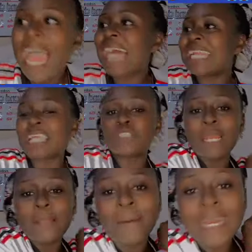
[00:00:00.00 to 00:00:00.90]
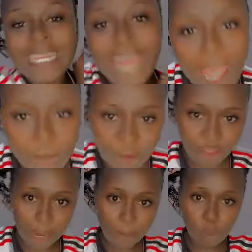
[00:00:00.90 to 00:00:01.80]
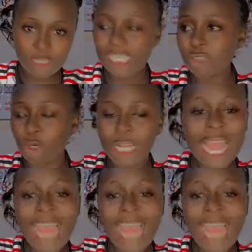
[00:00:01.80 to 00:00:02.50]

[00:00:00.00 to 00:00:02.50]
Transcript: and actually buried everything about Rashford,